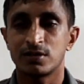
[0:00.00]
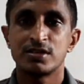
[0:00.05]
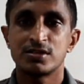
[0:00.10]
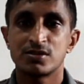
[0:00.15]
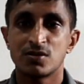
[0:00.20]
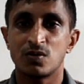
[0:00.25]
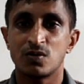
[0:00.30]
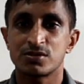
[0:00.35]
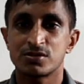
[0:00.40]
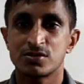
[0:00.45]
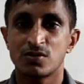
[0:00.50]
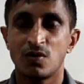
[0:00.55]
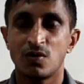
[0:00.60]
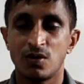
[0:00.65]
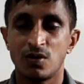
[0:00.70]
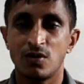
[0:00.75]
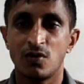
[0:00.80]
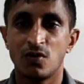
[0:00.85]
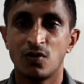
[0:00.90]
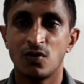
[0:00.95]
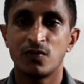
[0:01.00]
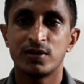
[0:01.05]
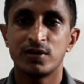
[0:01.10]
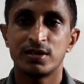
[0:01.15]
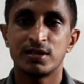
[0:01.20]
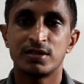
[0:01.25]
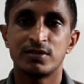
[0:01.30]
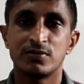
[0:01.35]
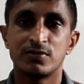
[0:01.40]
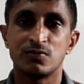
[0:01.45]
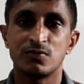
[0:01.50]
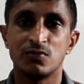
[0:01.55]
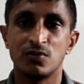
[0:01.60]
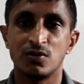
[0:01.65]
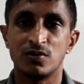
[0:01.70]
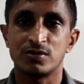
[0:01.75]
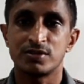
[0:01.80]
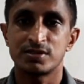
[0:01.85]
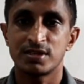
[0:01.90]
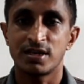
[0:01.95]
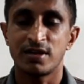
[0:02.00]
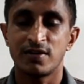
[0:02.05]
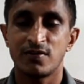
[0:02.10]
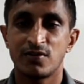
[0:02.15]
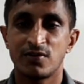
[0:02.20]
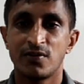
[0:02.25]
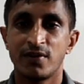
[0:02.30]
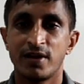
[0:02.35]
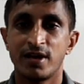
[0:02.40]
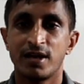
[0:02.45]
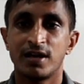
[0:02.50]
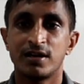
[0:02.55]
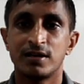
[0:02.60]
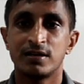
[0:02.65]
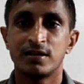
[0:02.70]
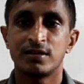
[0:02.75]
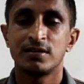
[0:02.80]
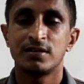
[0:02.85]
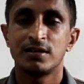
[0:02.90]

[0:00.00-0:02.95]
Saws all over, wounds everywhere.